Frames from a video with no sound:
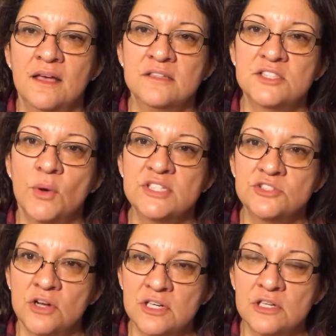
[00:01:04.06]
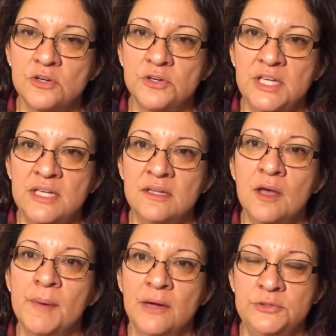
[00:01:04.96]
So I started learning
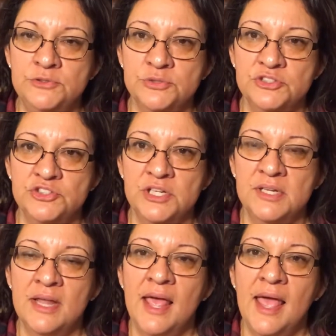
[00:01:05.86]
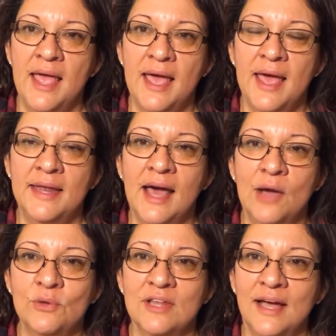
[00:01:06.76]
about nutrition, and I
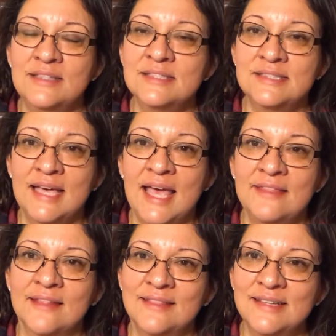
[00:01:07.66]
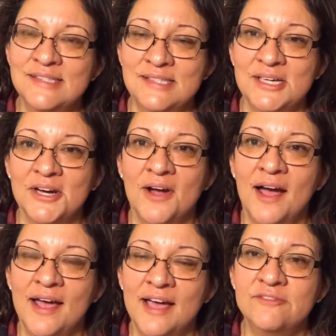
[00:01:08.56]
would like to say that this year
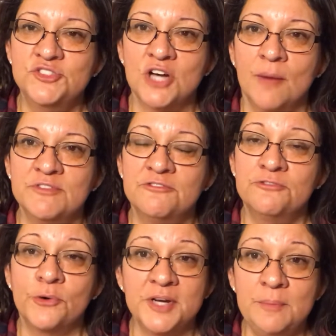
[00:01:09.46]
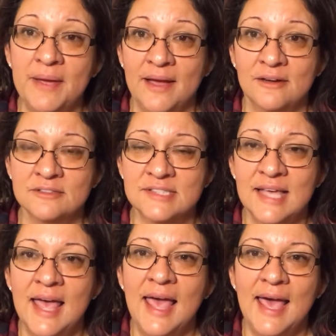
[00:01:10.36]
I have dropped 40 pounds
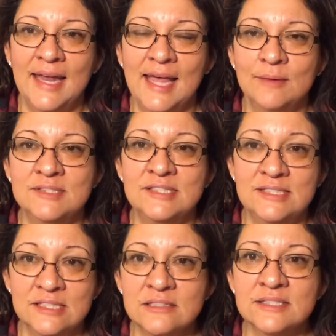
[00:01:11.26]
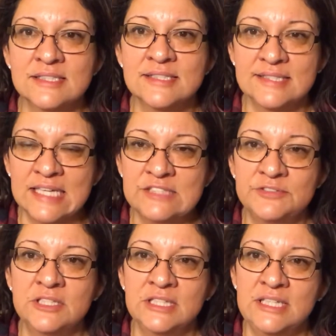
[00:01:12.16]
and am still
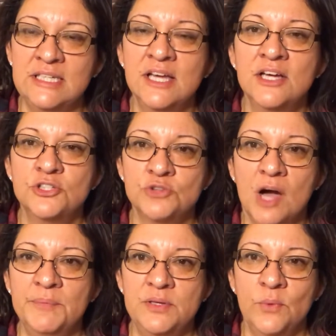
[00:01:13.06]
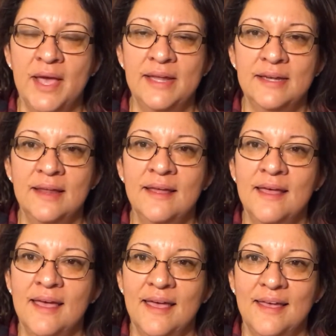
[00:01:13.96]
successfully dropping weight,
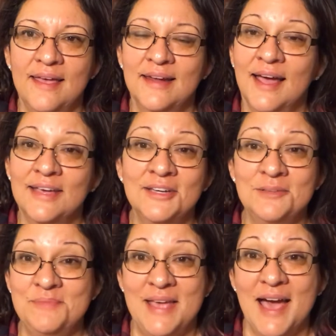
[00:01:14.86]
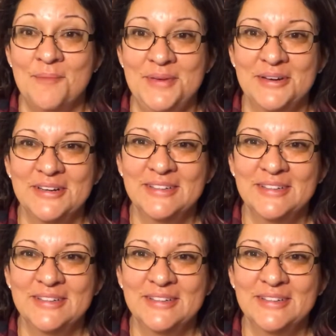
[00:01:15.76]
and I couldn't be happier.